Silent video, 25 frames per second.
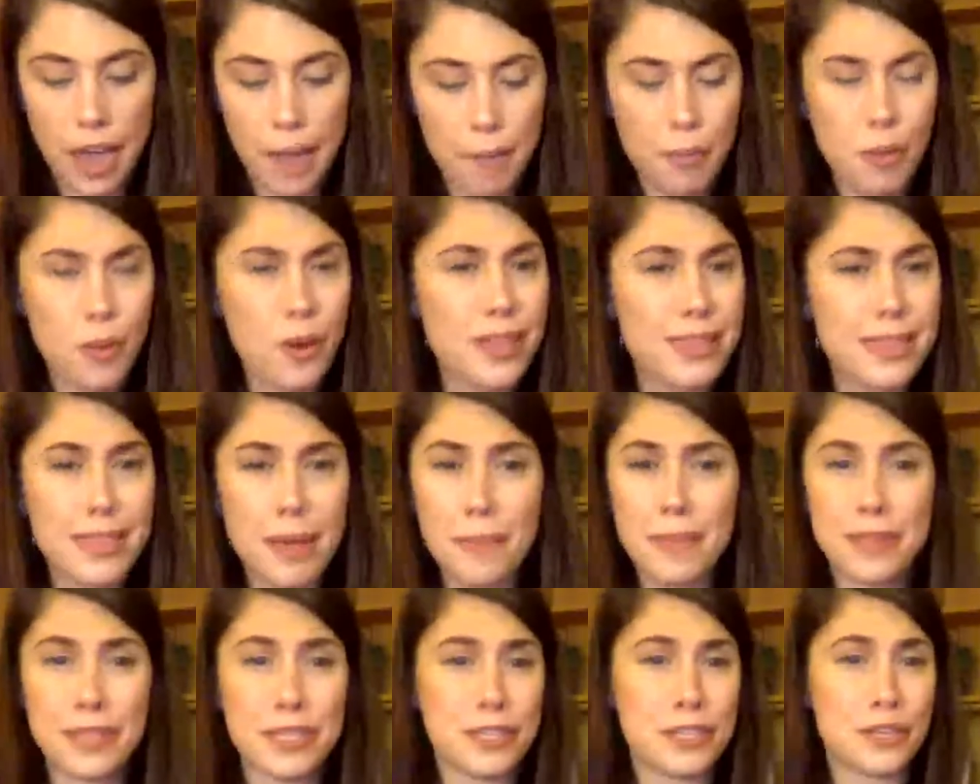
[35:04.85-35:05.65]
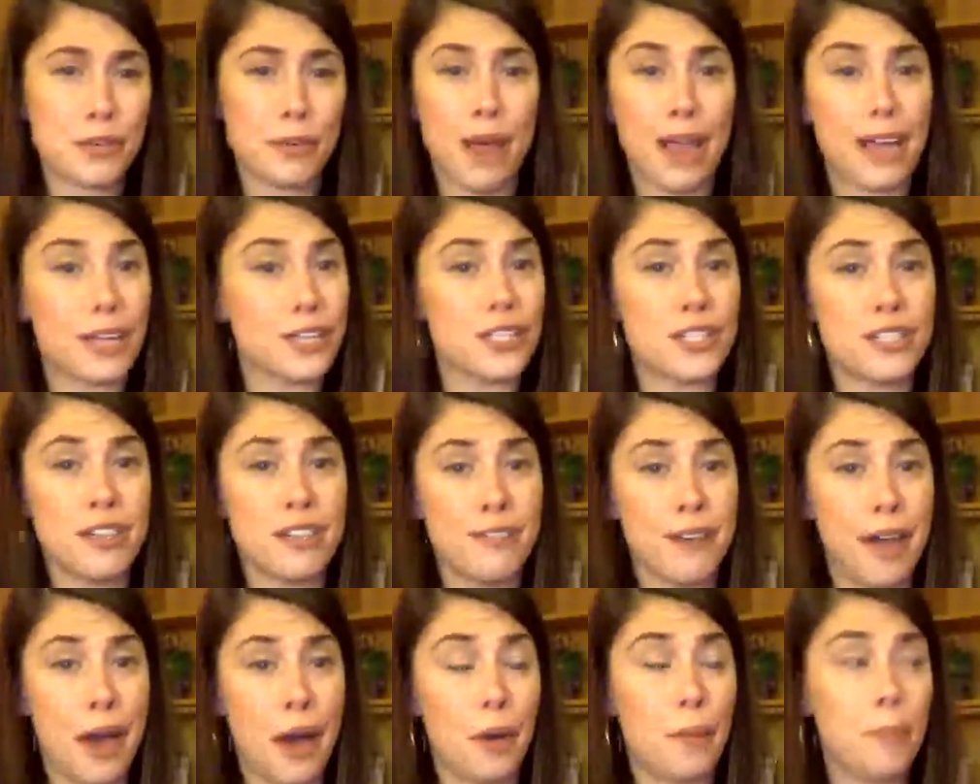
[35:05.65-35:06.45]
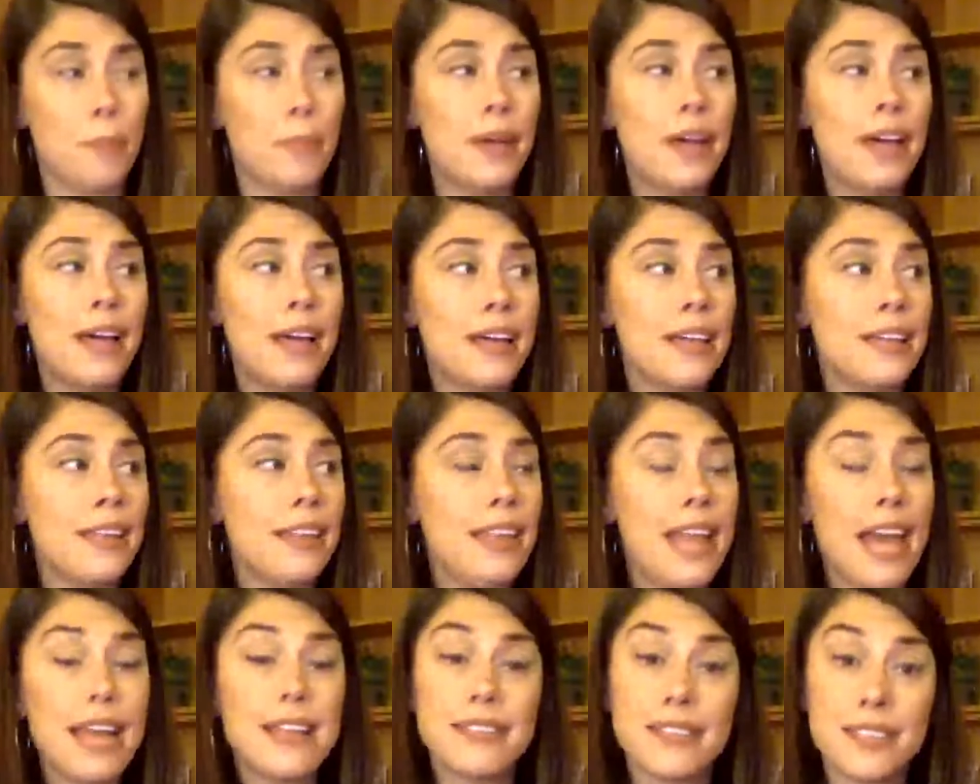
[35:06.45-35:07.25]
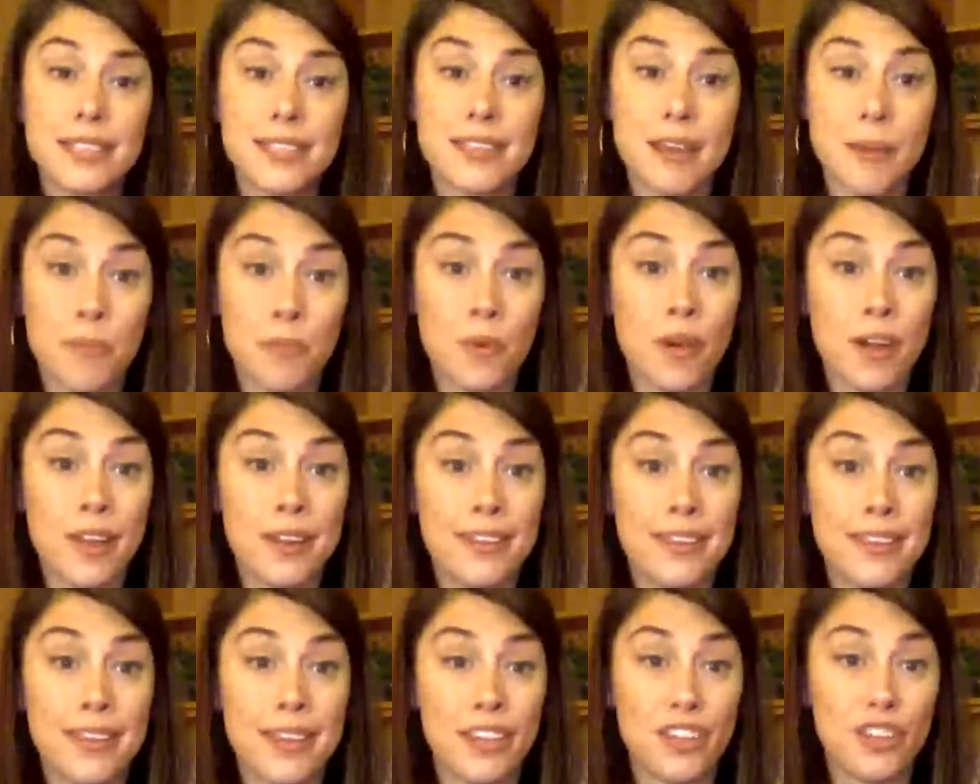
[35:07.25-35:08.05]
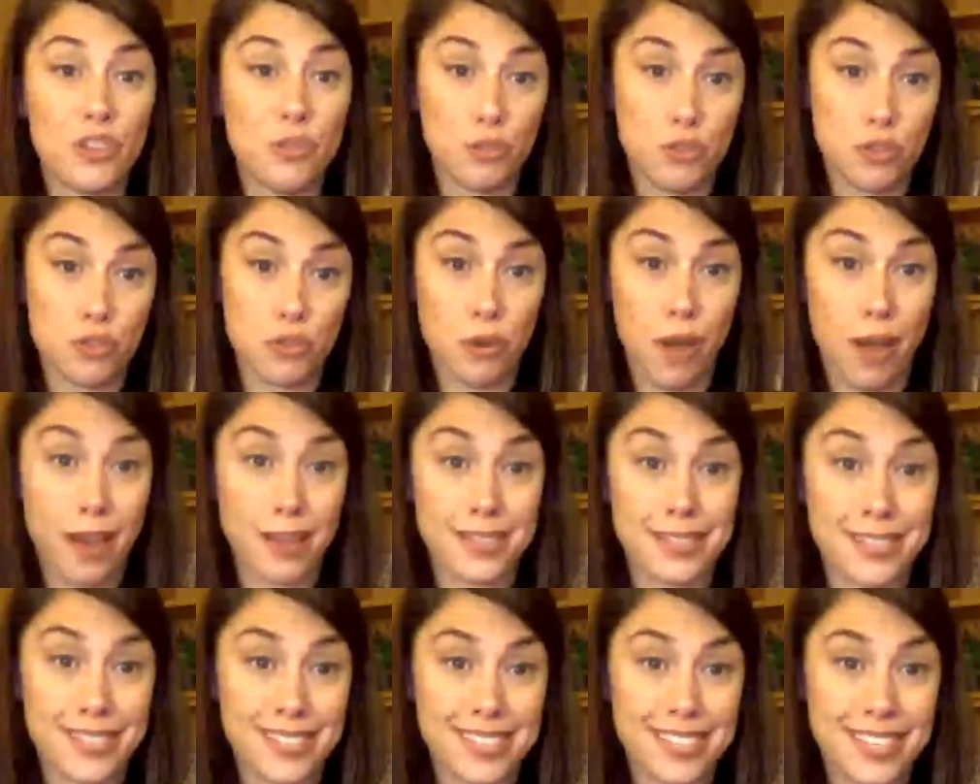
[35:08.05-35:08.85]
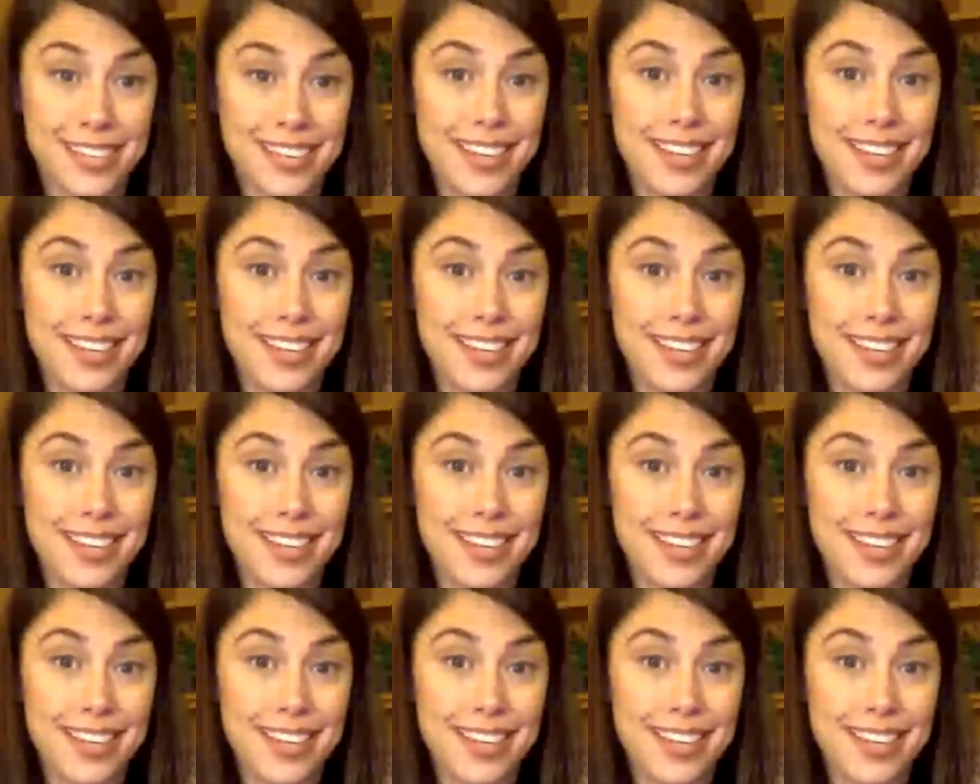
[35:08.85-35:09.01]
Point them in the direction of help. Let someone that you trust,